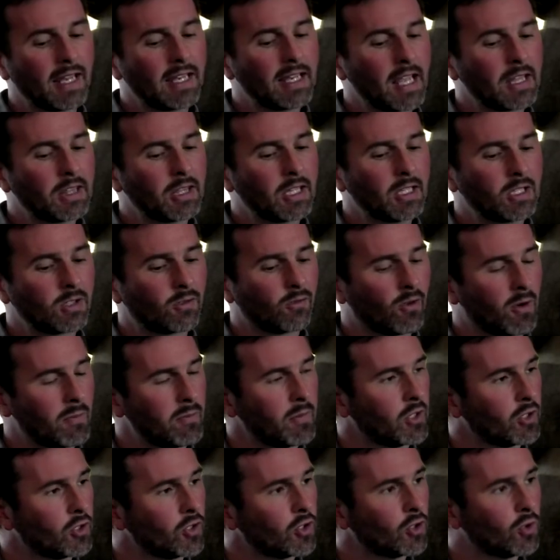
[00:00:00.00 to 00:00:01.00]
get these from
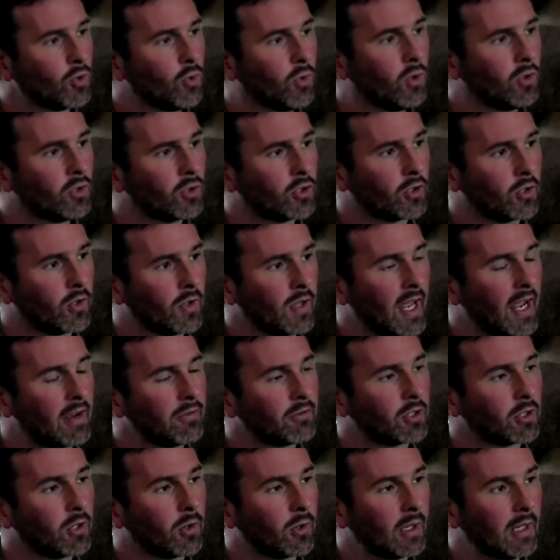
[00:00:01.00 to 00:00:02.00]
their schools, or do they have
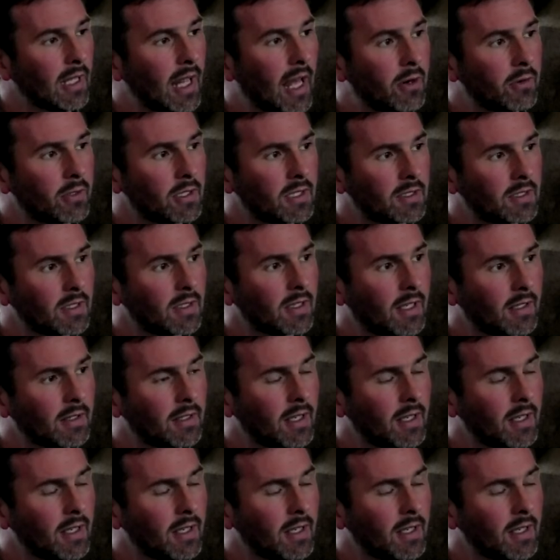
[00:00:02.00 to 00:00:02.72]
to go to Loutit to get